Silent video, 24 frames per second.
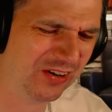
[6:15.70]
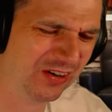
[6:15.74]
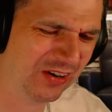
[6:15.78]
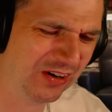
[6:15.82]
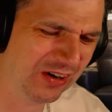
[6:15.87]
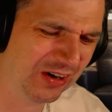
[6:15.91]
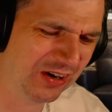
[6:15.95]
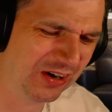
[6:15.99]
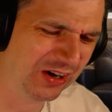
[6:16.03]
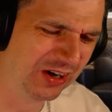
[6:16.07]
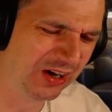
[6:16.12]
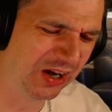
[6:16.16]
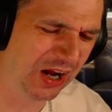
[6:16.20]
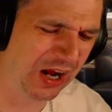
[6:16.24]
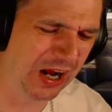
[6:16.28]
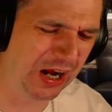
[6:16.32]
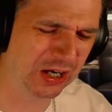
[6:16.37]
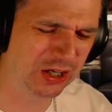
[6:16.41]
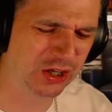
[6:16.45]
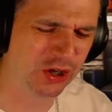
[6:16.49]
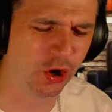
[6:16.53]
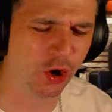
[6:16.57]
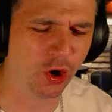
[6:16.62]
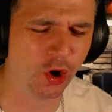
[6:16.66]
I
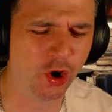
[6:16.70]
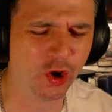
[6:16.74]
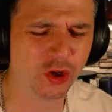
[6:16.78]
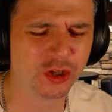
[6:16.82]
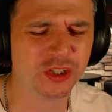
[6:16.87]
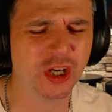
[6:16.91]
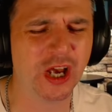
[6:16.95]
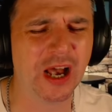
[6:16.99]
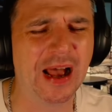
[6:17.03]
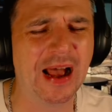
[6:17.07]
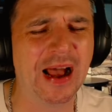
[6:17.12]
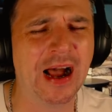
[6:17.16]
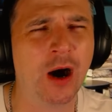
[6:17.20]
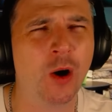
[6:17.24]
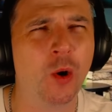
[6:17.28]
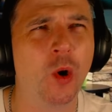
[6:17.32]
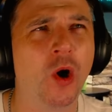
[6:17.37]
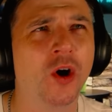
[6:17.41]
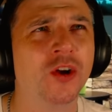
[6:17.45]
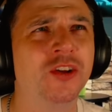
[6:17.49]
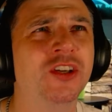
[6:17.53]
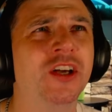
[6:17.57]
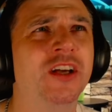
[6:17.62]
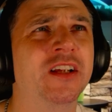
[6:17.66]
call you out
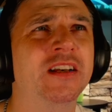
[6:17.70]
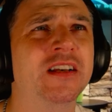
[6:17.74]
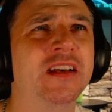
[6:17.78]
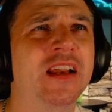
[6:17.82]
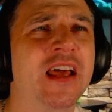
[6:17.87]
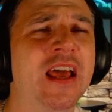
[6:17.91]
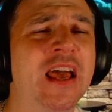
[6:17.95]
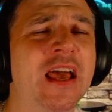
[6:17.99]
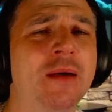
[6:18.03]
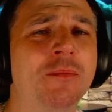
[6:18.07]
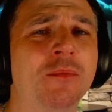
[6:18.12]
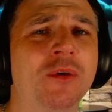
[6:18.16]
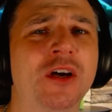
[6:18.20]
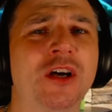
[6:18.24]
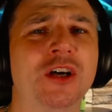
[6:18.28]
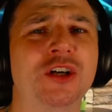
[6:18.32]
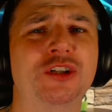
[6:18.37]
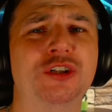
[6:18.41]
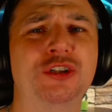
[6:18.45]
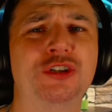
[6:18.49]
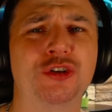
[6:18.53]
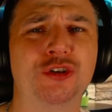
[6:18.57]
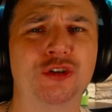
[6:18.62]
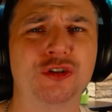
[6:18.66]
on your name
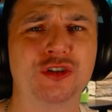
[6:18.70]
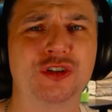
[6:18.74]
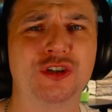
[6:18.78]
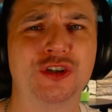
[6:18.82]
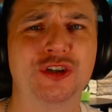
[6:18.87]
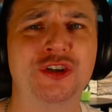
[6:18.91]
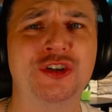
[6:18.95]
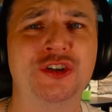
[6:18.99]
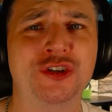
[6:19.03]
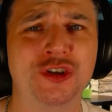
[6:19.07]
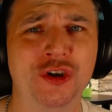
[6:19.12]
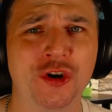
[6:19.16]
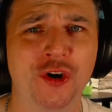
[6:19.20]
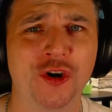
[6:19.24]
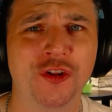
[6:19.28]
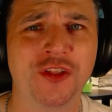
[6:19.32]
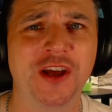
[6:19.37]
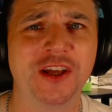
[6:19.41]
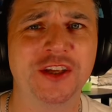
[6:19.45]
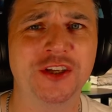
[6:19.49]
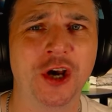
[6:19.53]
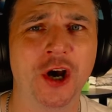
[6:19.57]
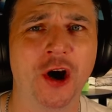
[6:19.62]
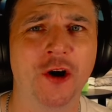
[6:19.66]
just to show
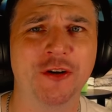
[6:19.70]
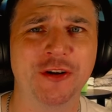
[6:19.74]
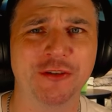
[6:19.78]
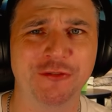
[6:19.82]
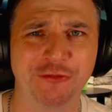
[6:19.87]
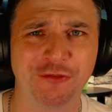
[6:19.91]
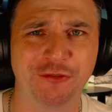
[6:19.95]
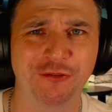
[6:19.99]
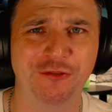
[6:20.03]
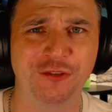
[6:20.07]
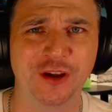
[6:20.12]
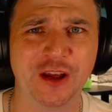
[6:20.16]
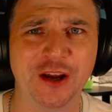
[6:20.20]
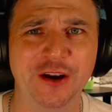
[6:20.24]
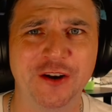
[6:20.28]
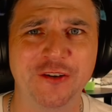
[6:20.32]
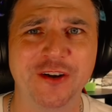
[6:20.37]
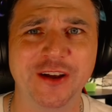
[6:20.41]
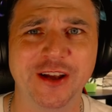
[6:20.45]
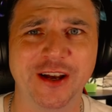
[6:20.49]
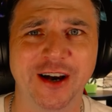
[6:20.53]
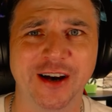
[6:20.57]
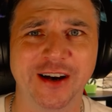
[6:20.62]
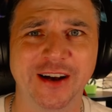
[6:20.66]
that you're
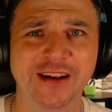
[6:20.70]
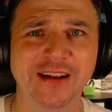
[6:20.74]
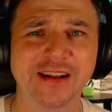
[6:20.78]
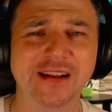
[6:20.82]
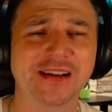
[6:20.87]
inferior.